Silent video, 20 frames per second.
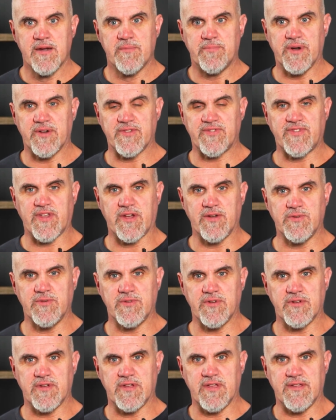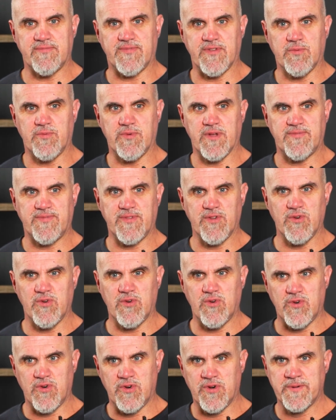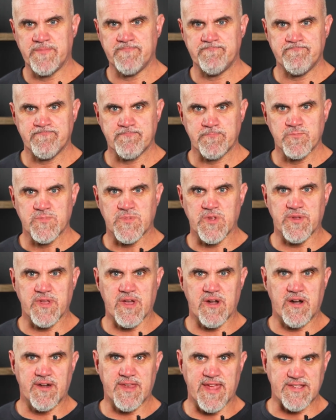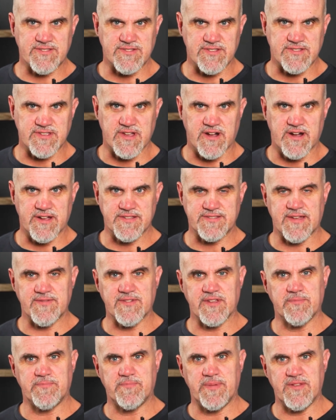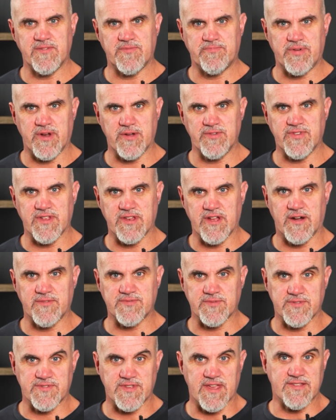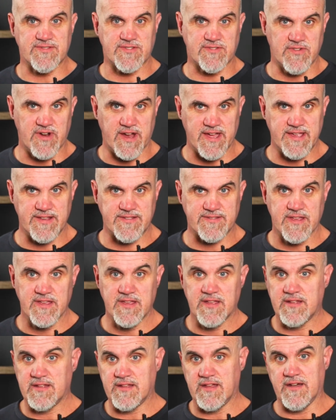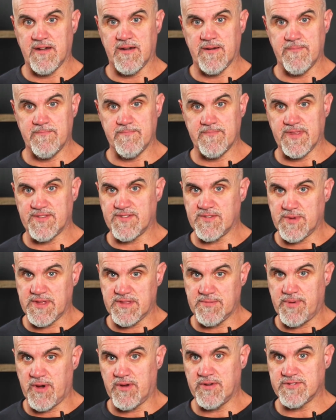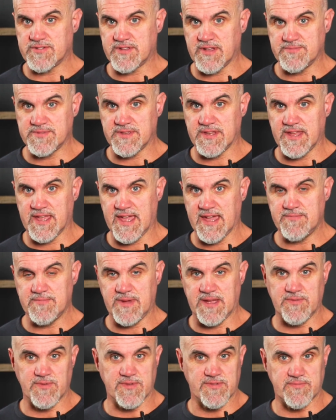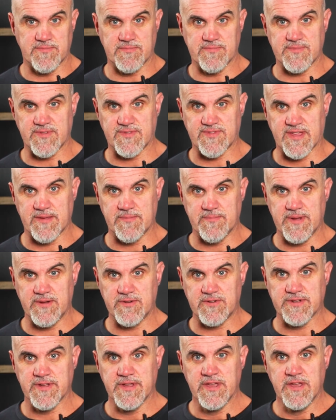But so if you're doing hard exercise, having a bit of protein afterwards is great. This is where the porridge comes in again, made with the skim milk.